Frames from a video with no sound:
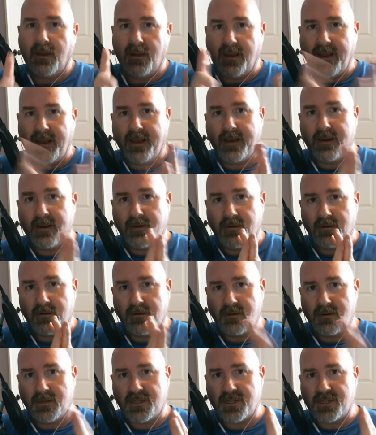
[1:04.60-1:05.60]
And
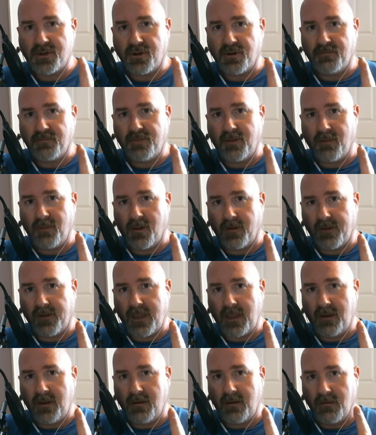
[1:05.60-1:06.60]
Stern Pinball
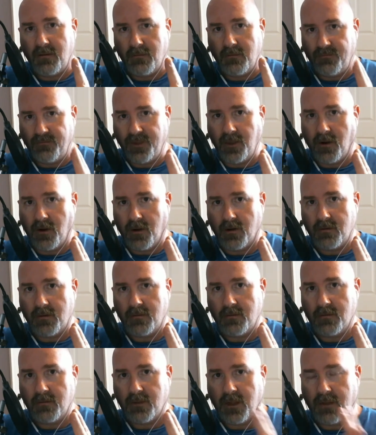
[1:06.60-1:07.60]
Arcade VR.
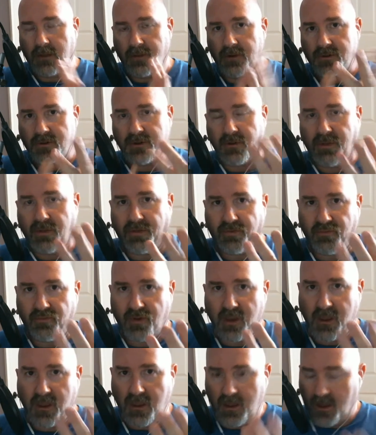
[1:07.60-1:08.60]
Okay, those are the
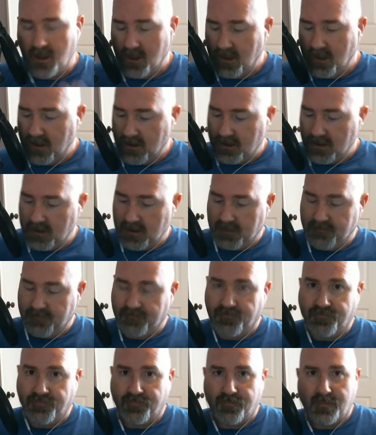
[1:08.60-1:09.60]
3
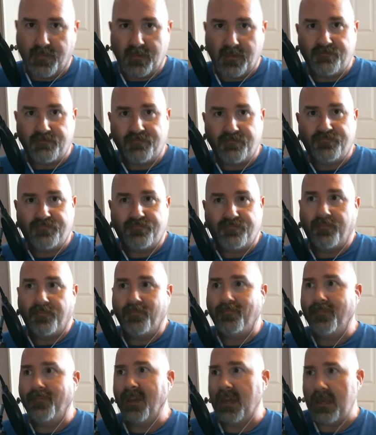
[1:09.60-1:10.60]

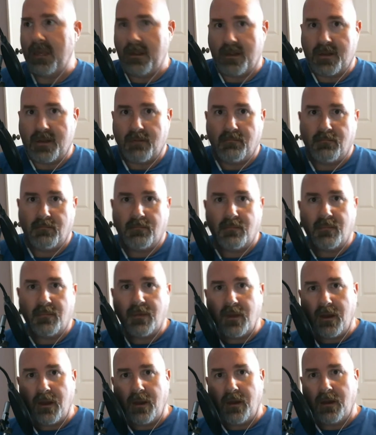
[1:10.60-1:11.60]
biggies.
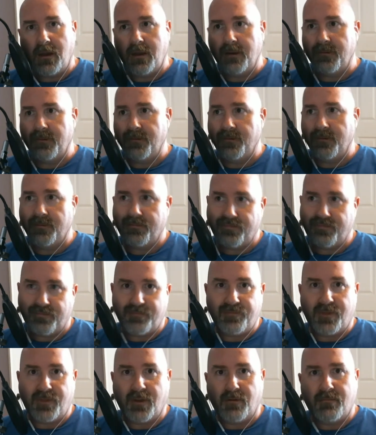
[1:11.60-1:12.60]

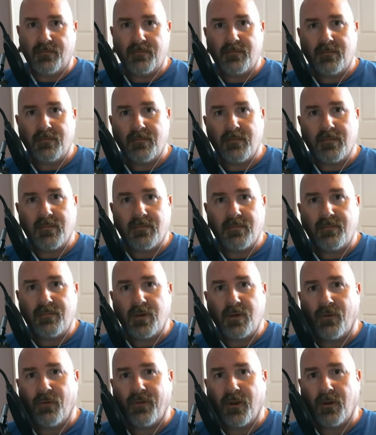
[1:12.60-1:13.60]
You know,
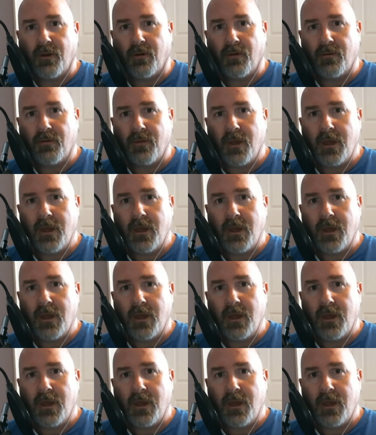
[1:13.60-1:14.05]
go figure.